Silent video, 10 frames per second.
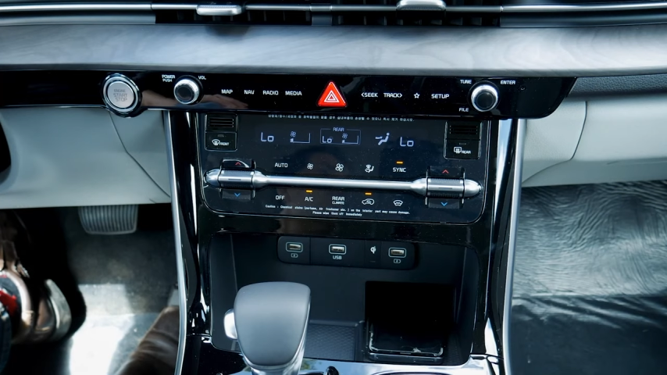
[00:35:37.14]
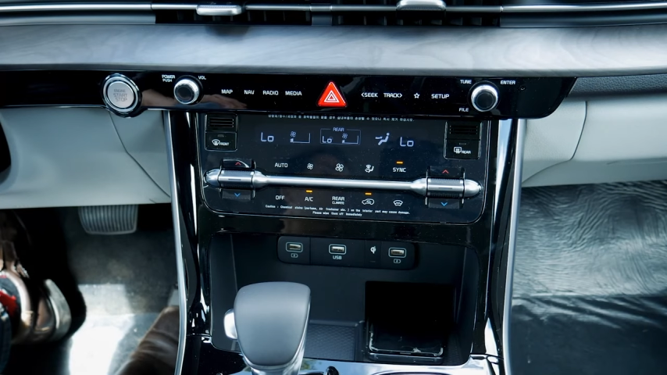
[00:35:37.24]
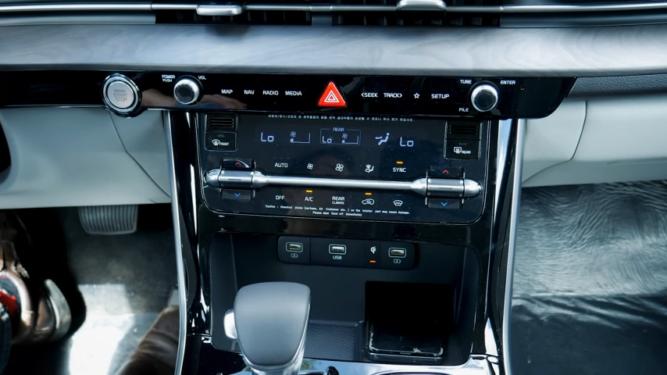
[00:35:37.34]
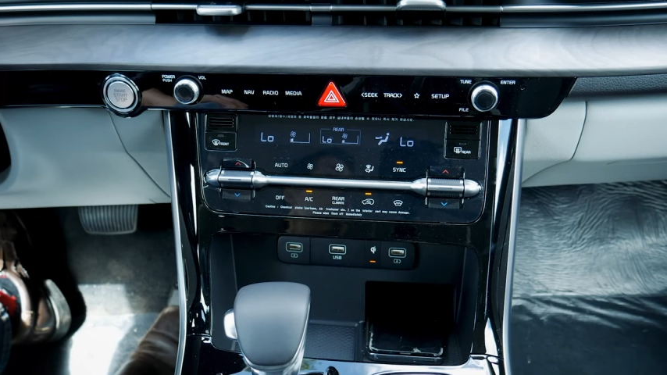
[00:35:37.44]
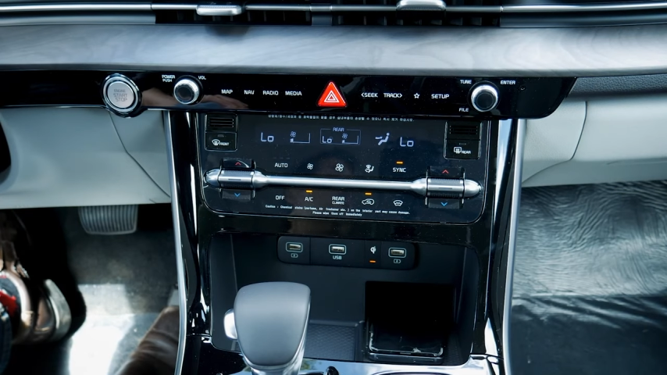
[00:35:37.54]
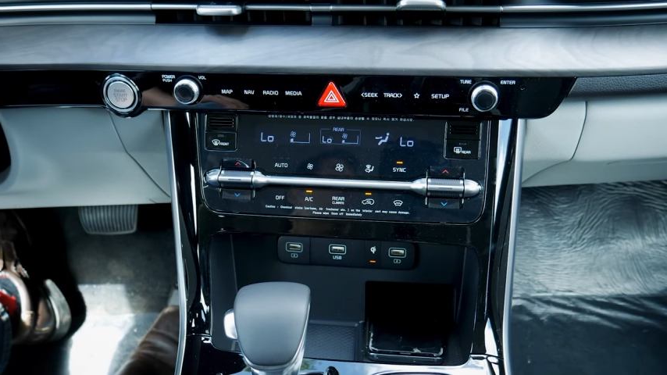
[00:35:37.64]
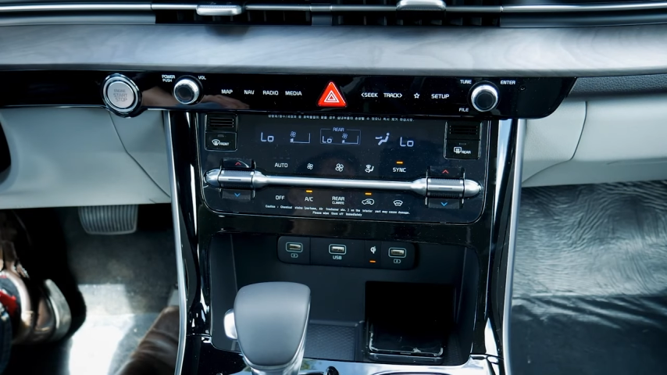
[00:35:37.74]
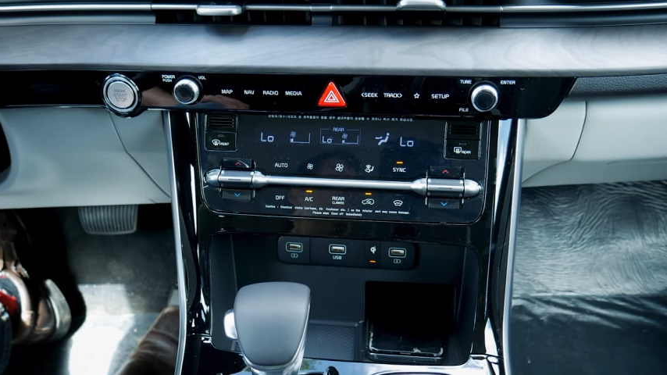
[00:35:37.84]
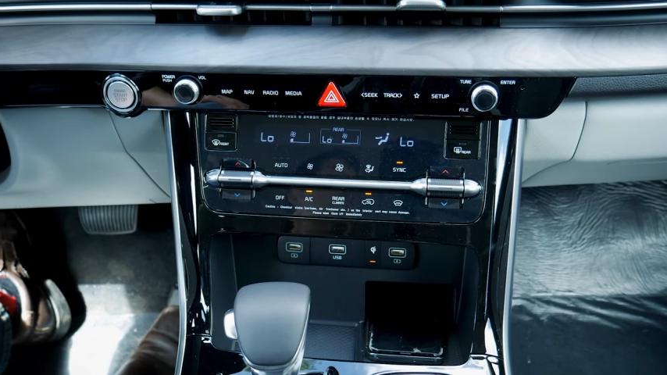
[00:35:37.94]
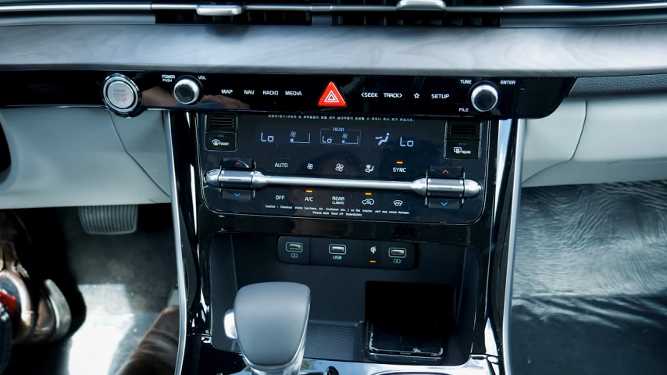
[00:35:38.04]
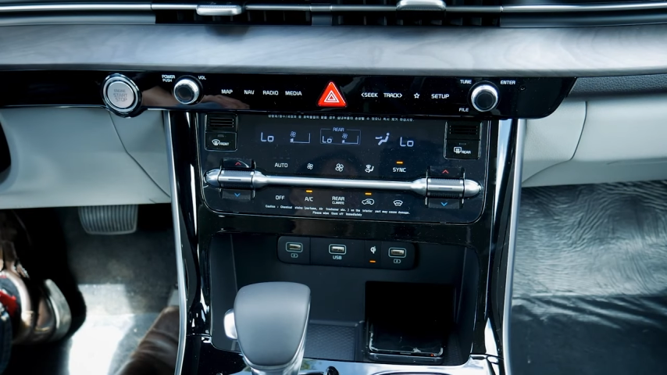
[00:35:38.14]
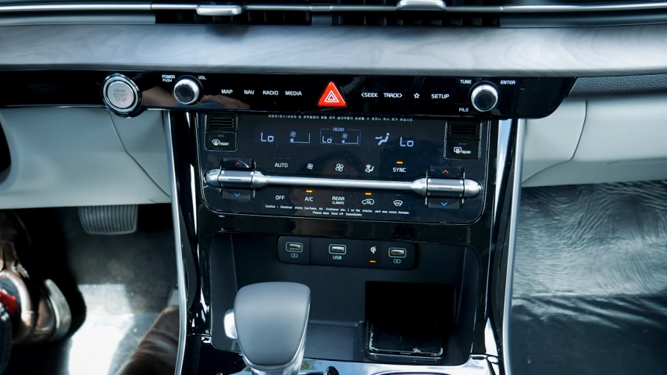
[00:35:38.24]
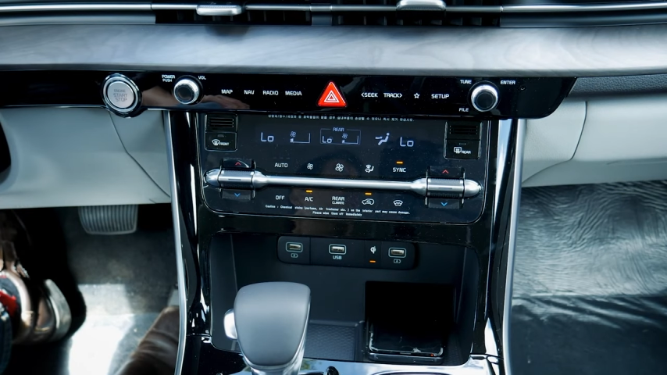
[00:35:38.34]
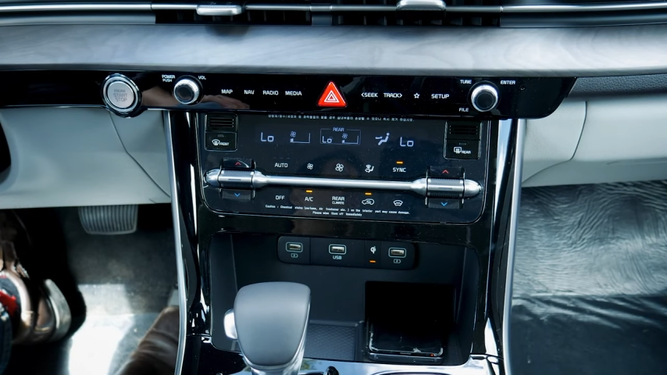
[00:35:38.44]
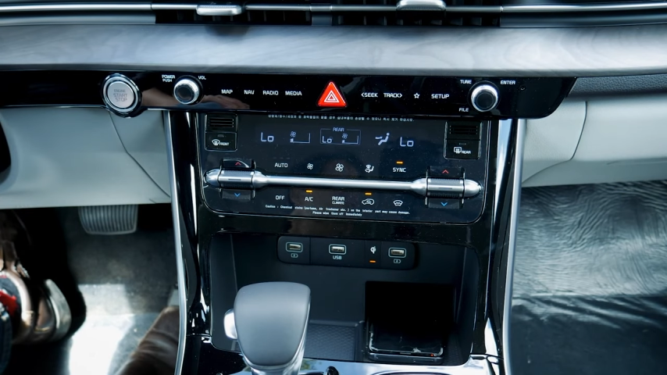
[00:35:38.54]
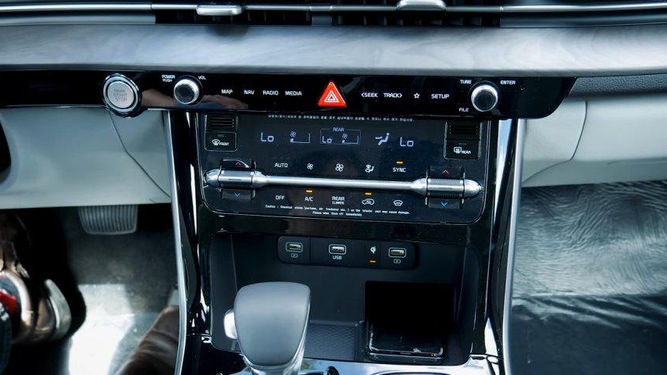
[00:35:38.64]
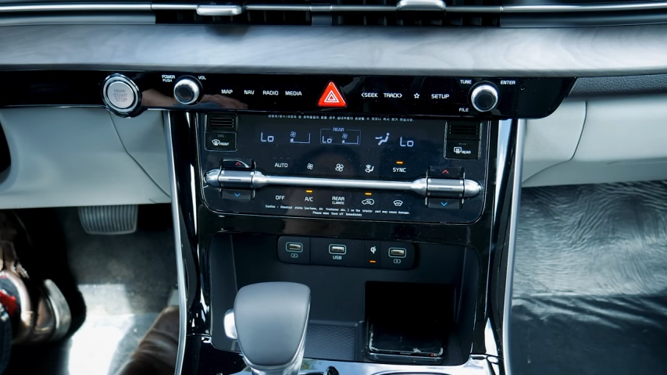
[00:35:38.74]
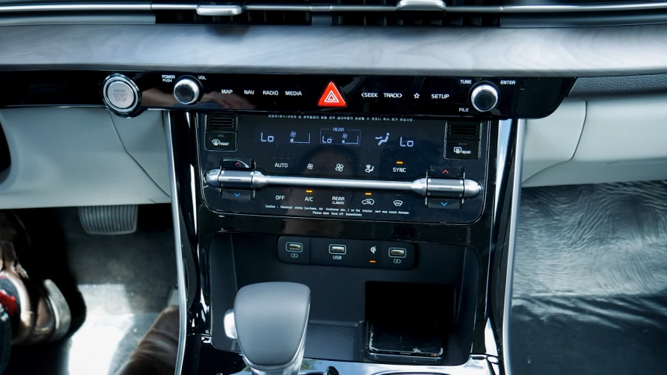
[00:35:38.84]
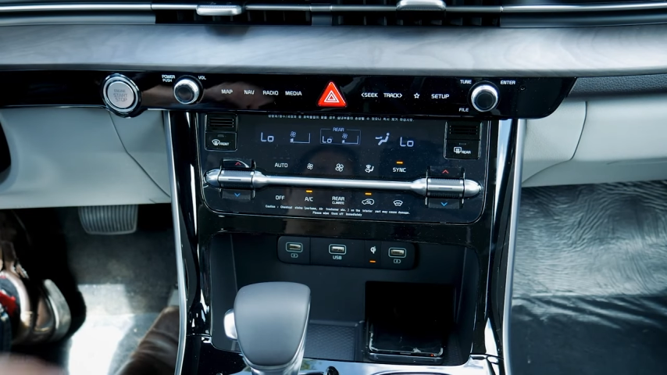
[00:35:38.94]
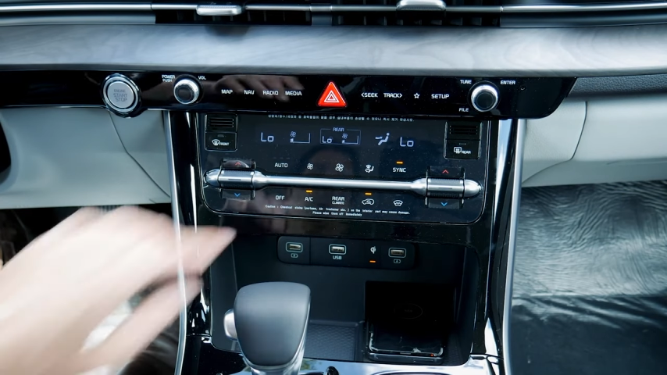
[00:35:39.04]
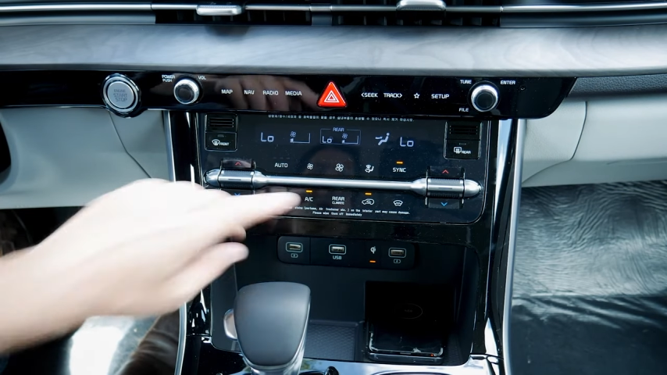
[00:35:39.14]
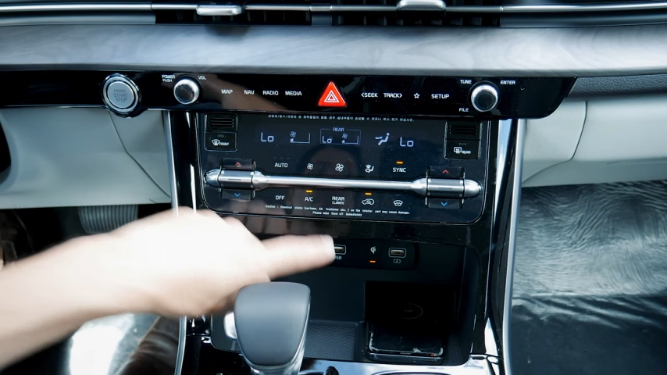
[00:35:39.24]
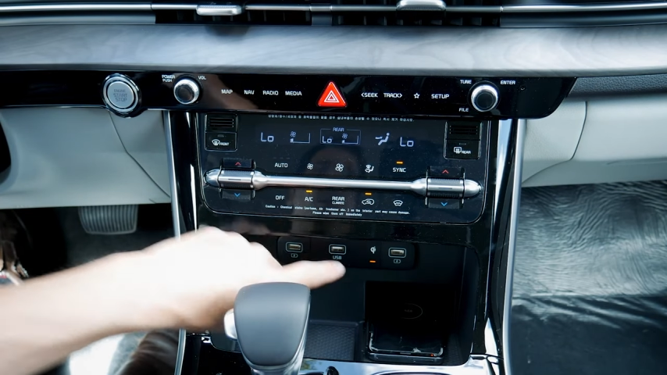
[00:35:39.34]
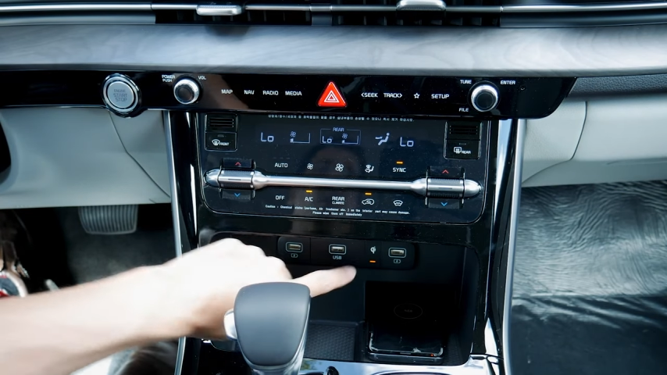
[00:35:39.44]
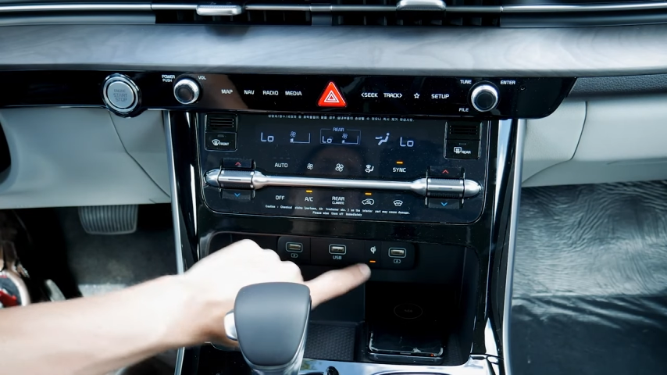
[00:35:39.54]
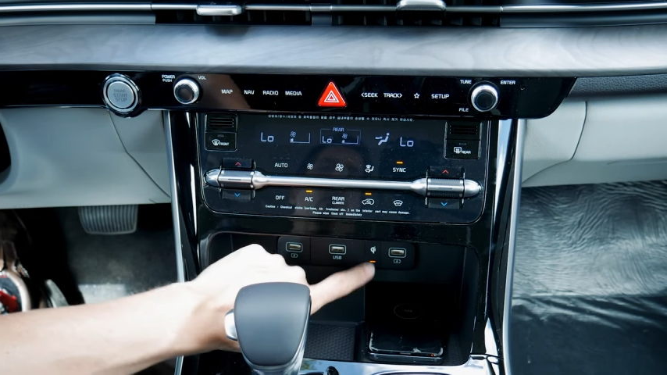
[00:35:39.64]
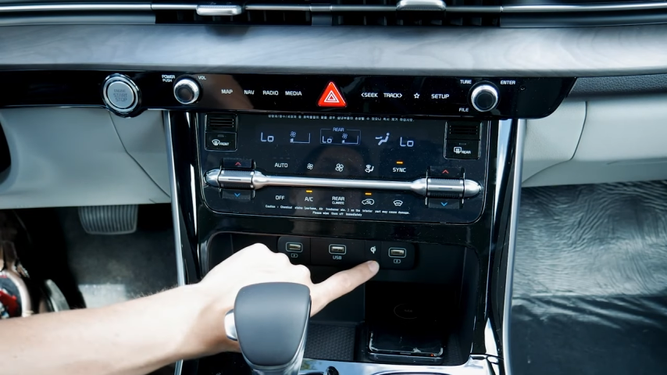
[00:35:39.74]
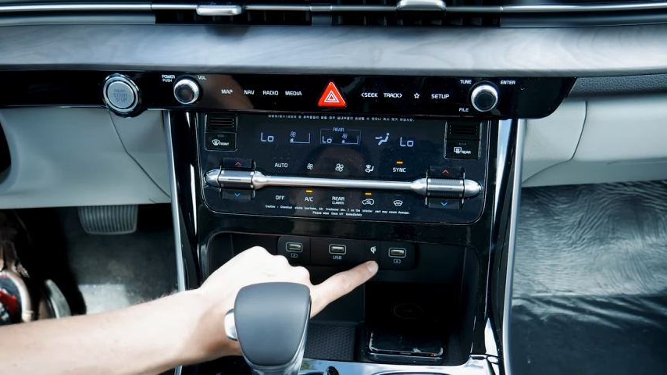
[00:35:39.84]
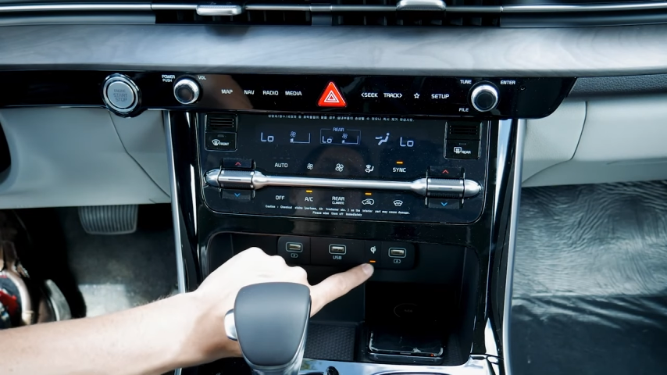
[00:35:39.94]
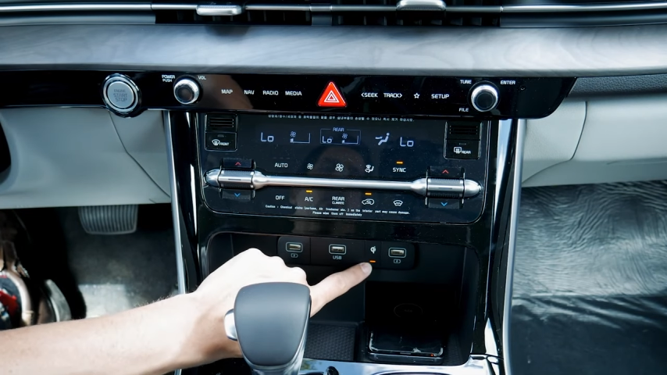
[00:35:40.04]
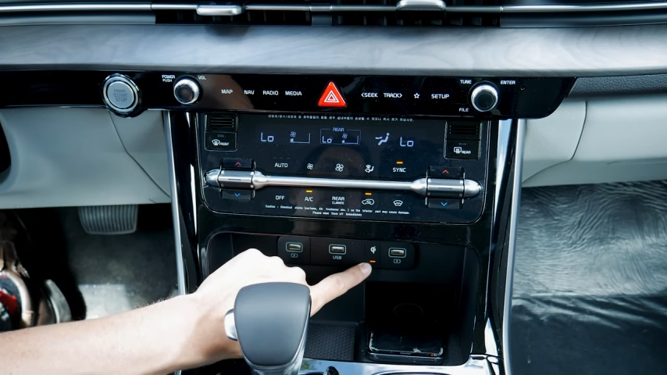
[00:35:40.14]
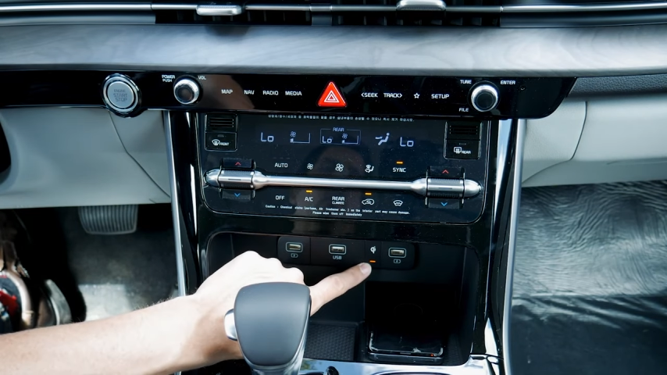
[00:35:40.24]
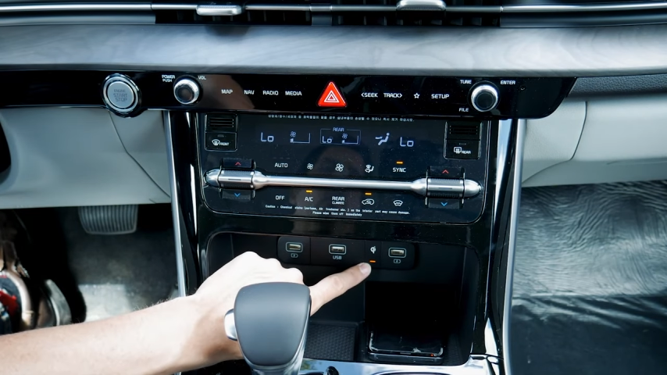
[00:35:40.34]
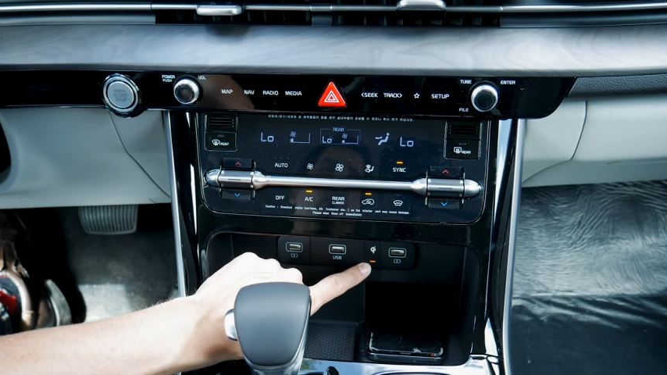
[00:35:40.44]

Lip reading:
(no speaker visible)